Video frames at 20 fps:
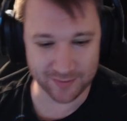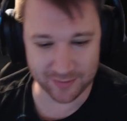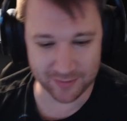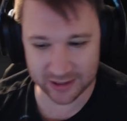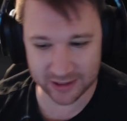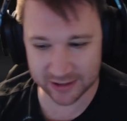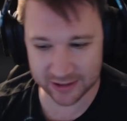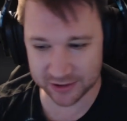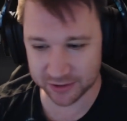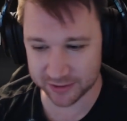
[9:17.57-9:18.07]

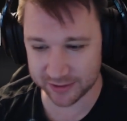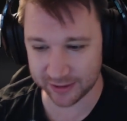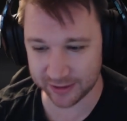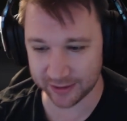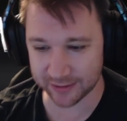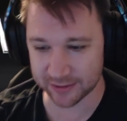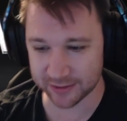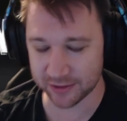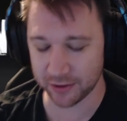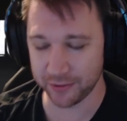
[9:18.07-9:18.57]

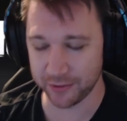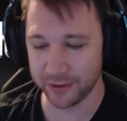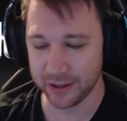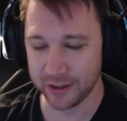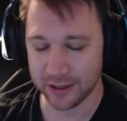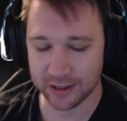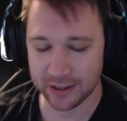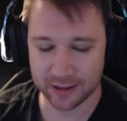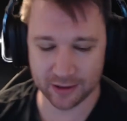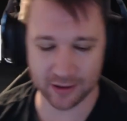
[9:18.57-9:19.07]
Interesting. So
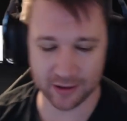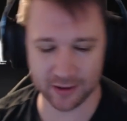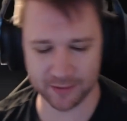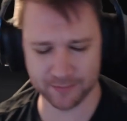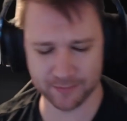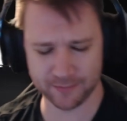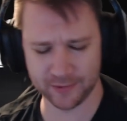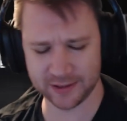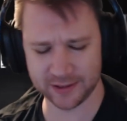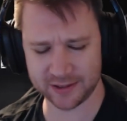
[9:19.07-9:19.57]

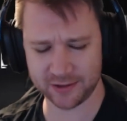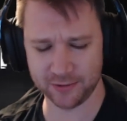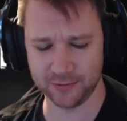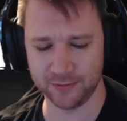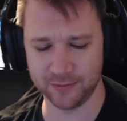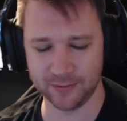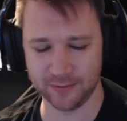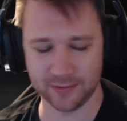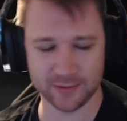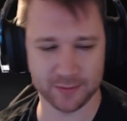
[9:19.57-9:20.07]
let
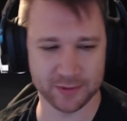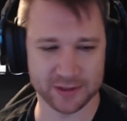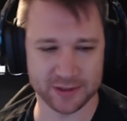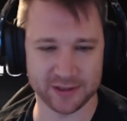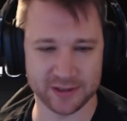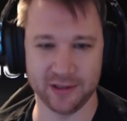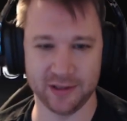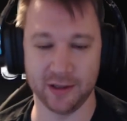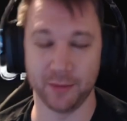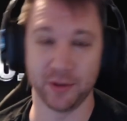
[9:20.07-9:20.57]
me
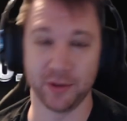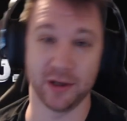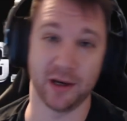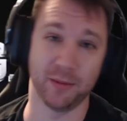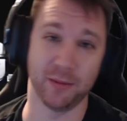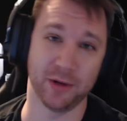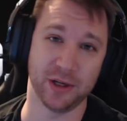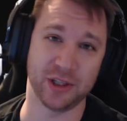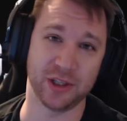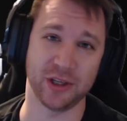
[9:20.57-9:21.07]
see. I'm
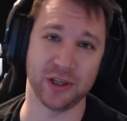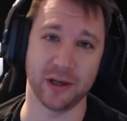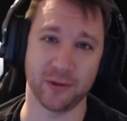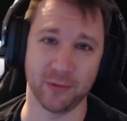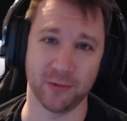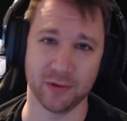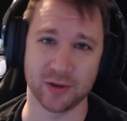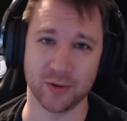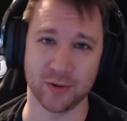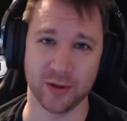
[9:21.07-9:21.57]
gonna check
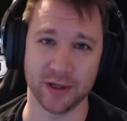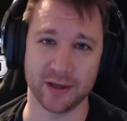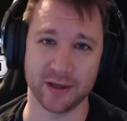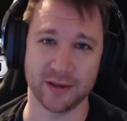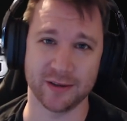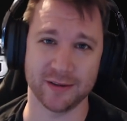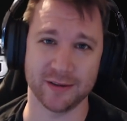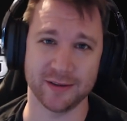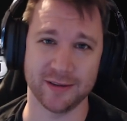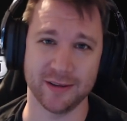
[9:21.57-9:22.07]
real
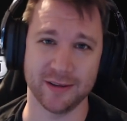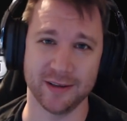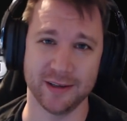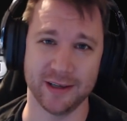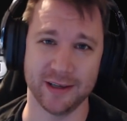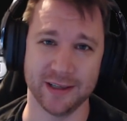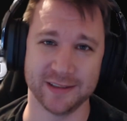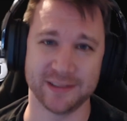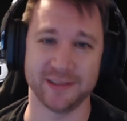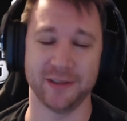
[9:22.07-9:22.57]
quick
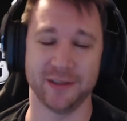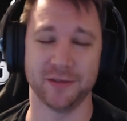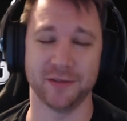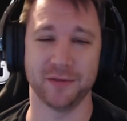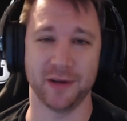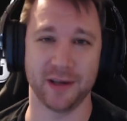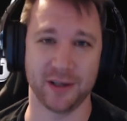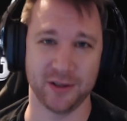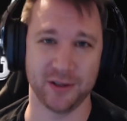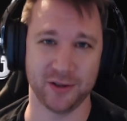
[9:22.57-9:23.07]
and see if
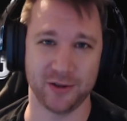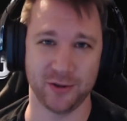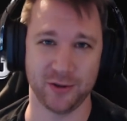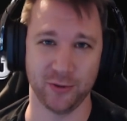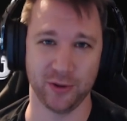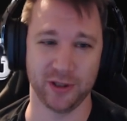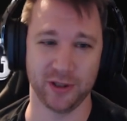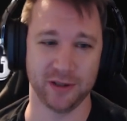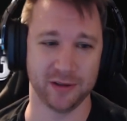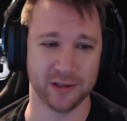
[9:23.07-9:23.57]
I can do
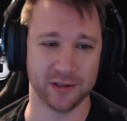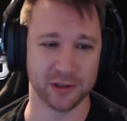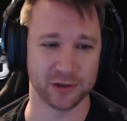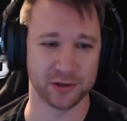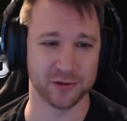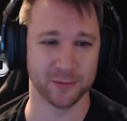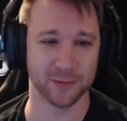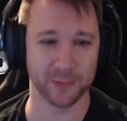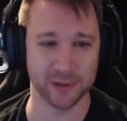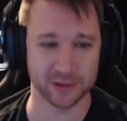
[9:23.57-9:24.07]
any
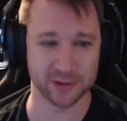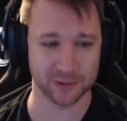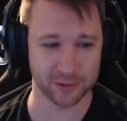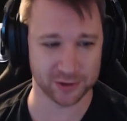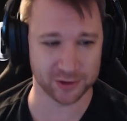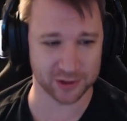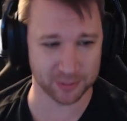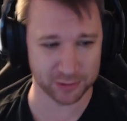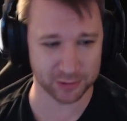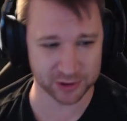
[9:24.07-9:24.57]
additional
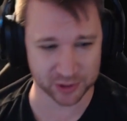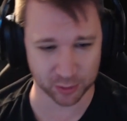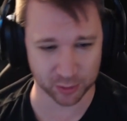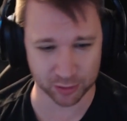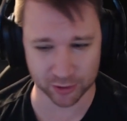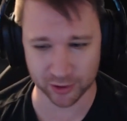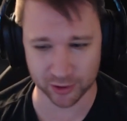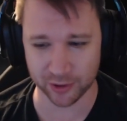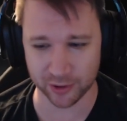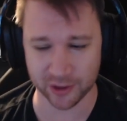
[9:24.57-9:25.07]
research on Mr.
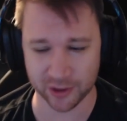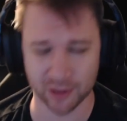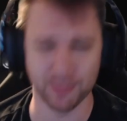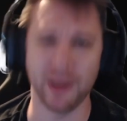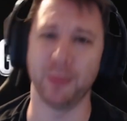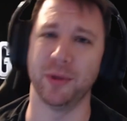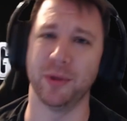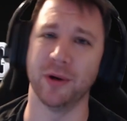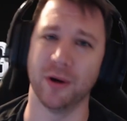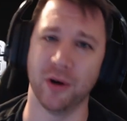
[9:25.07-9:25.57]
Bruno here. It
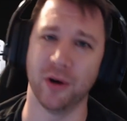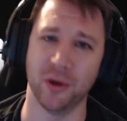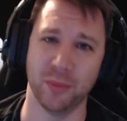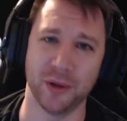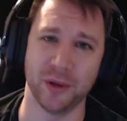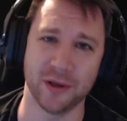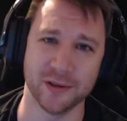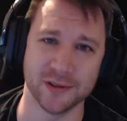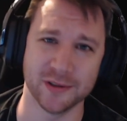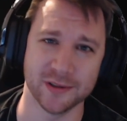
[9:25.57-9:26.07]
might be hard
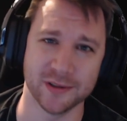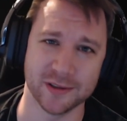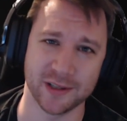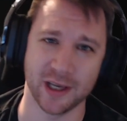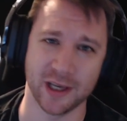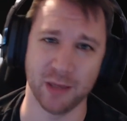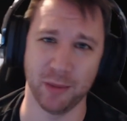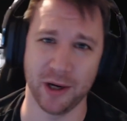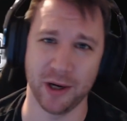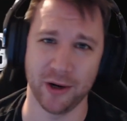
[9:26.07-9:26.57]
because this
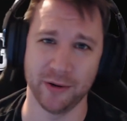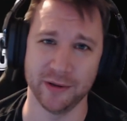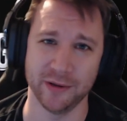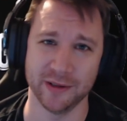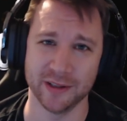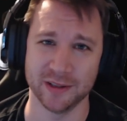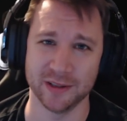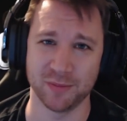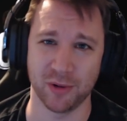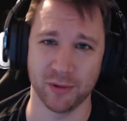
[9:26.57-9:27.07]
came out
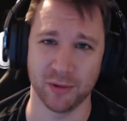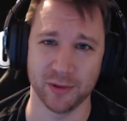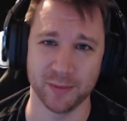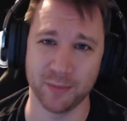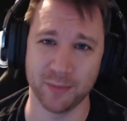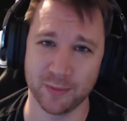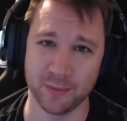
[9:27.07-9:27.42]
and he's probably